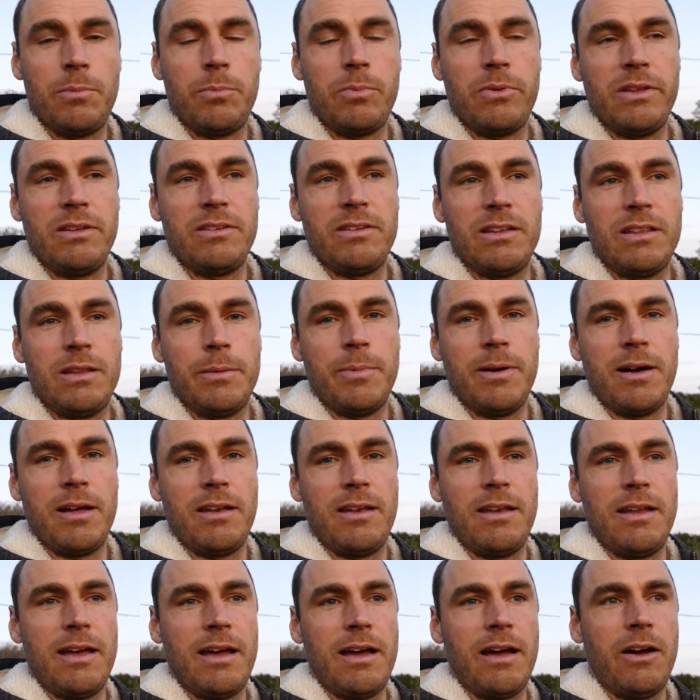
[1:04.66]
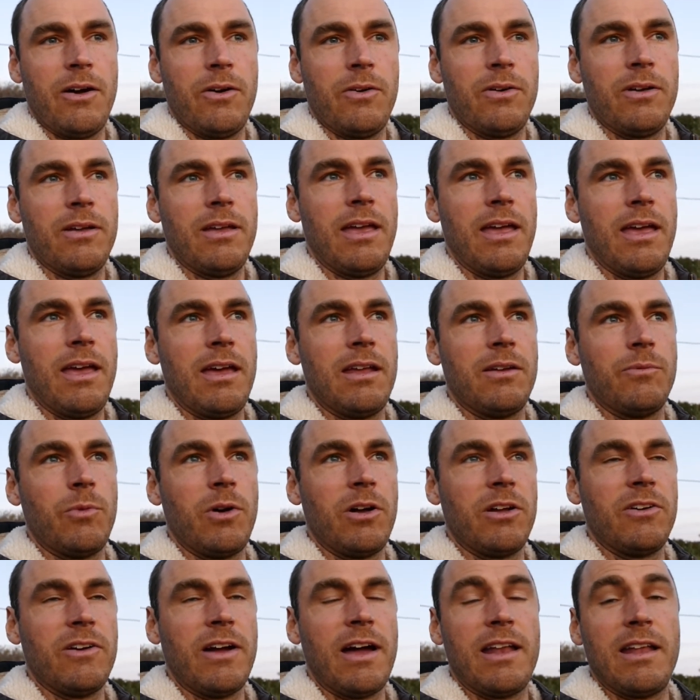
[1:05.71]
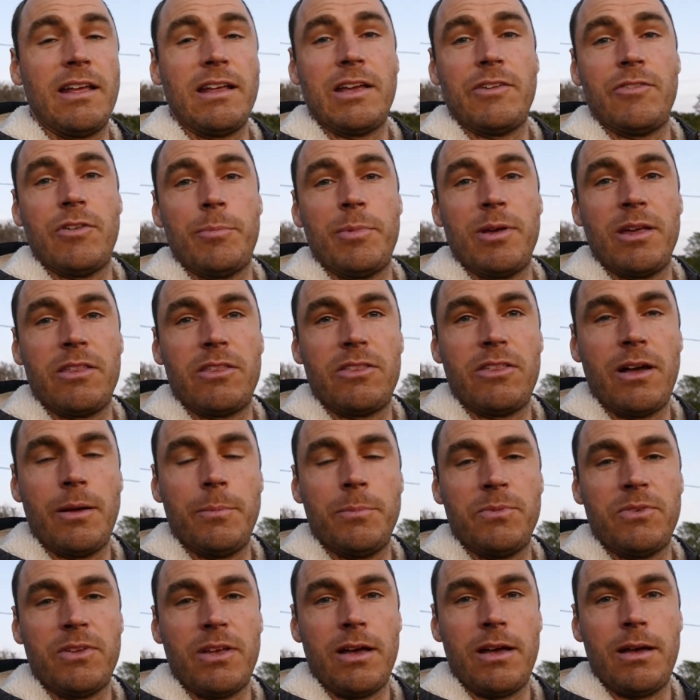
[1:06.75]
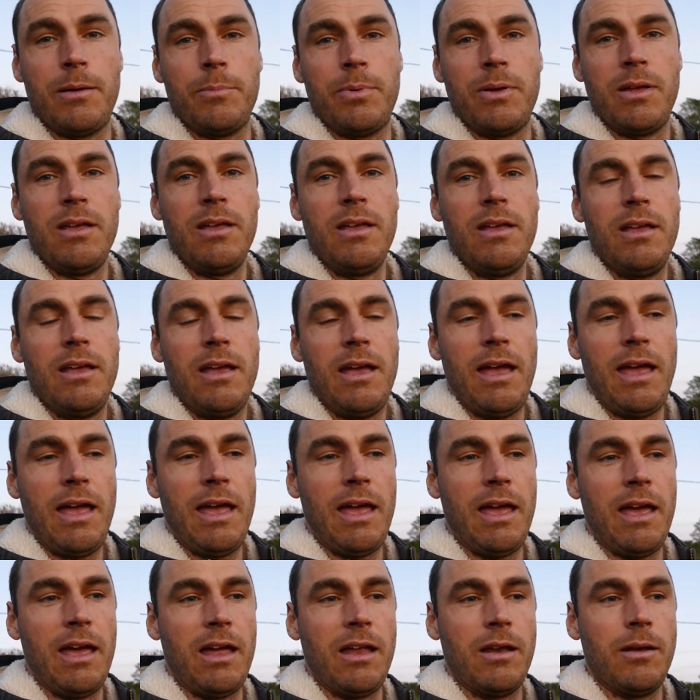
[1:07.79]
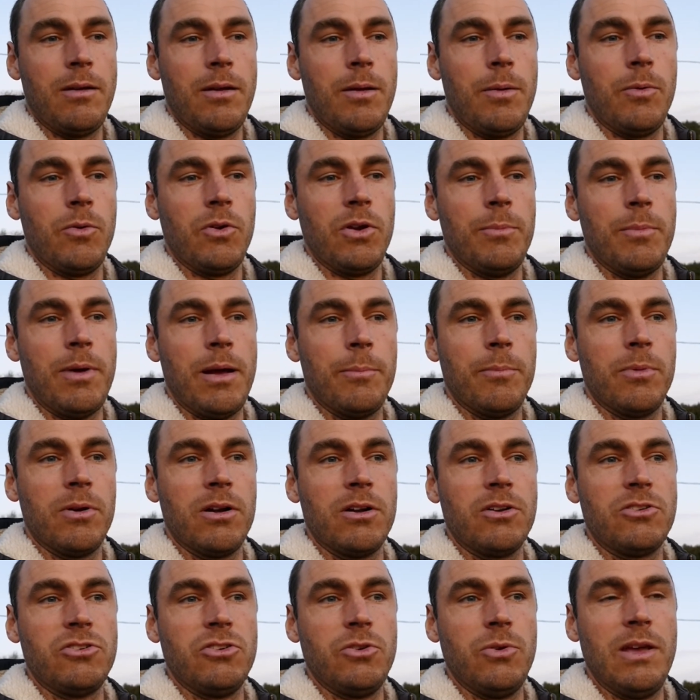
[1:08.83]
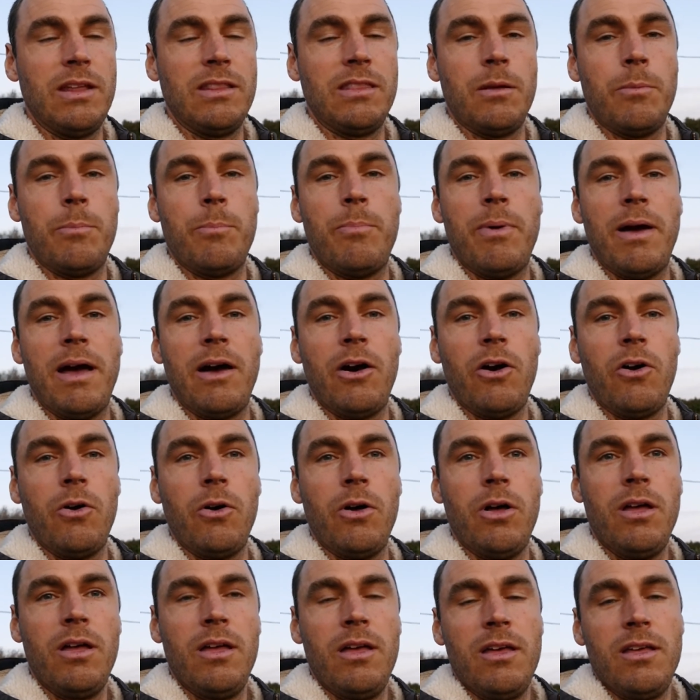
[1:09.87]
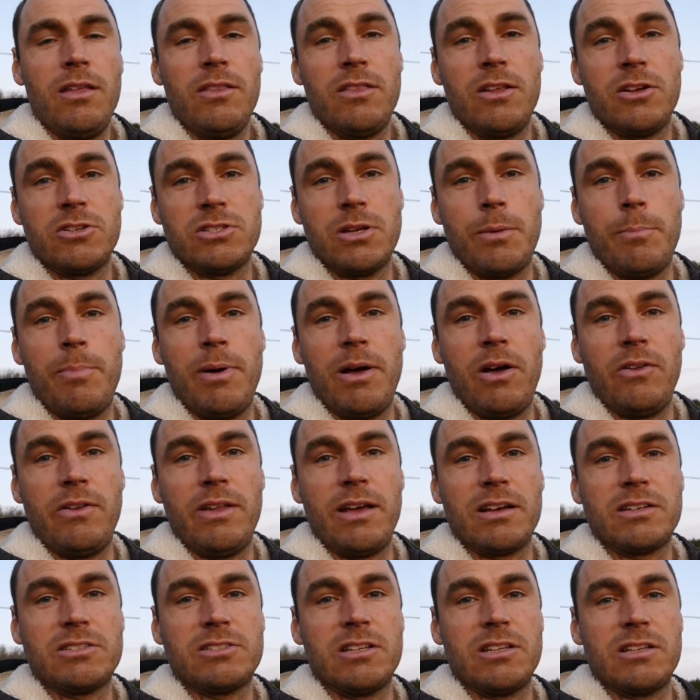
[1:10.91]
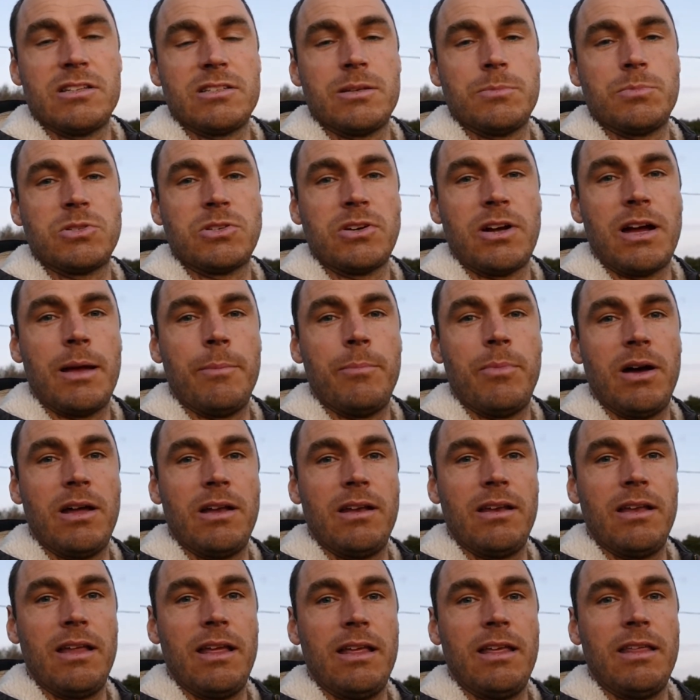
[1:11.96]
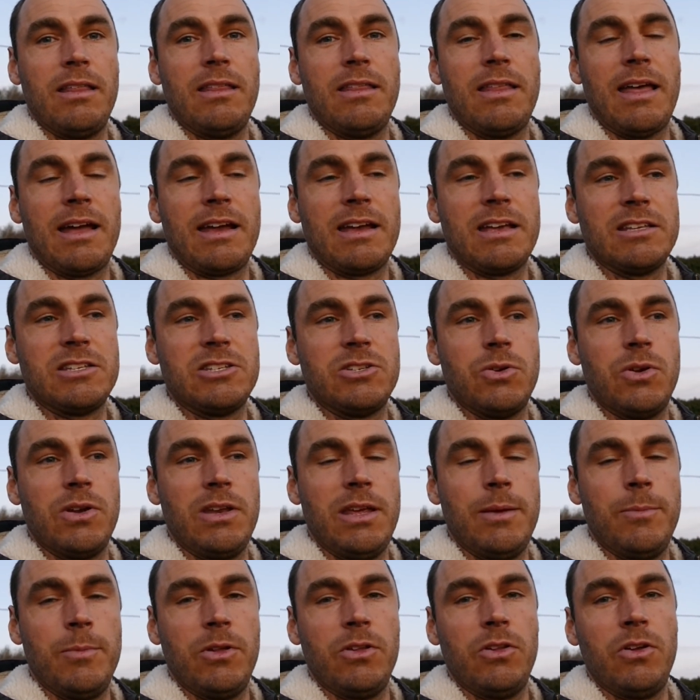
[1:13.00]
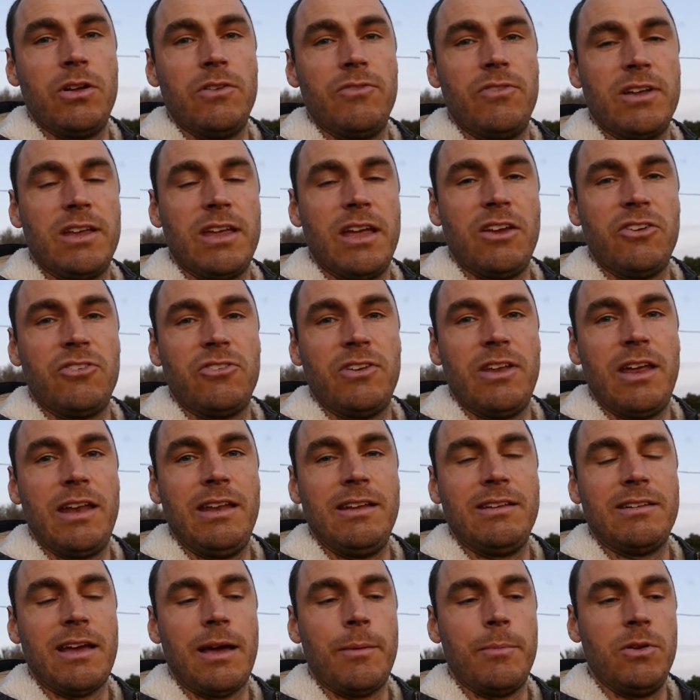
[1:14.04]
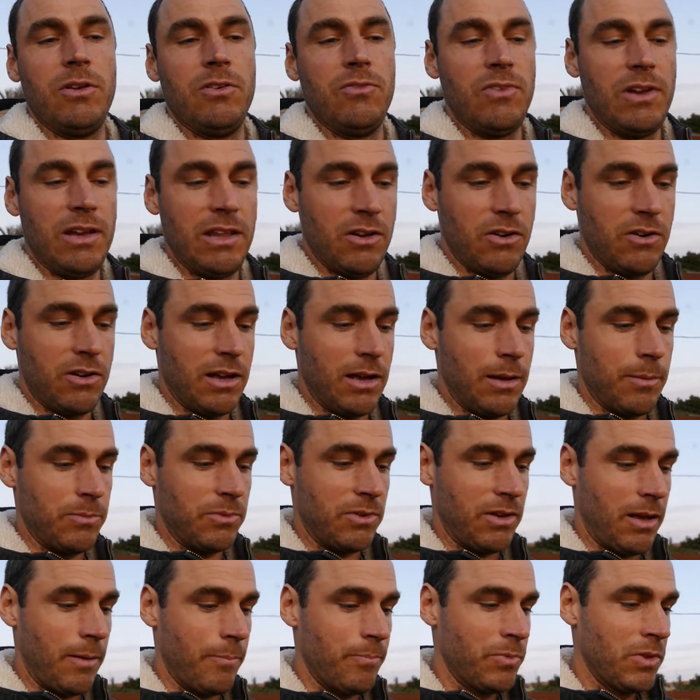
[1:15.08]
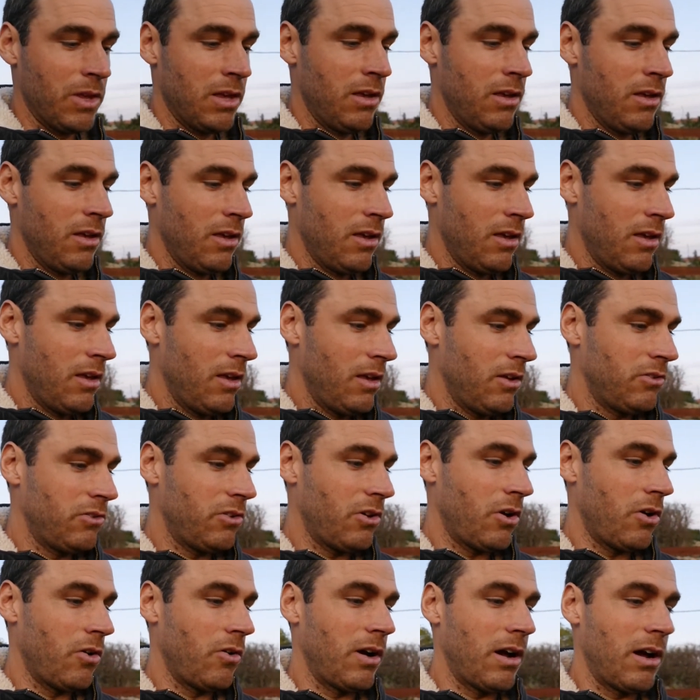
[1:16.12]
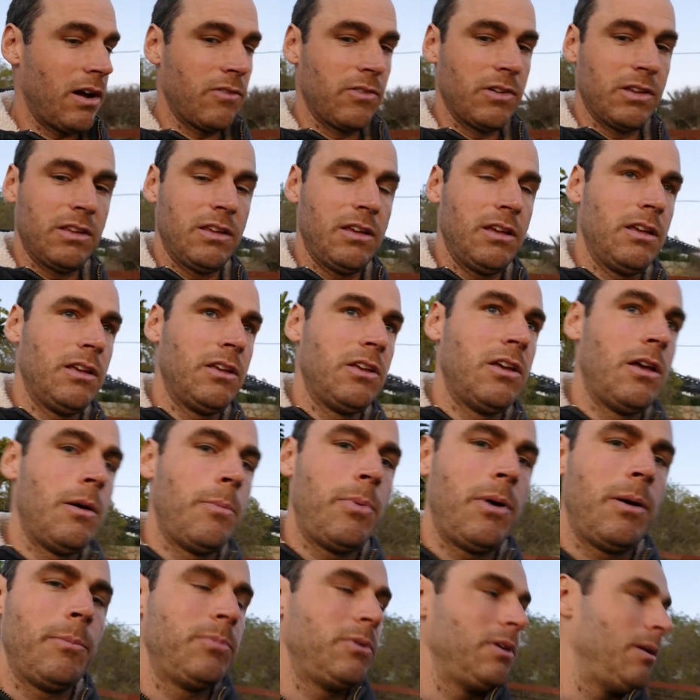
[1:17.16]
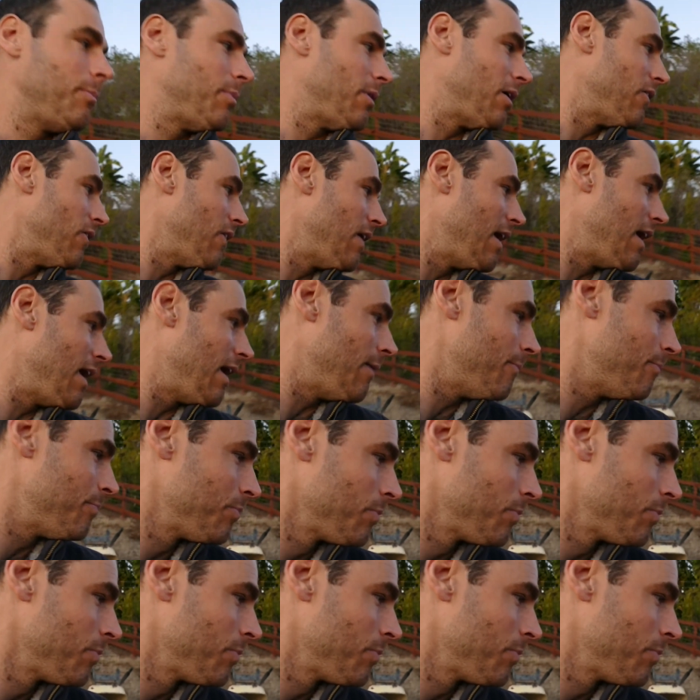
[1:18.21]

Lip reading: please hit the button now, and while you're at it, give a big thumbs up. And remember to hit the bell. There's a bell next to the subscribe button. That gets you an email notification anytime a new video comes up. So really pumped up on that.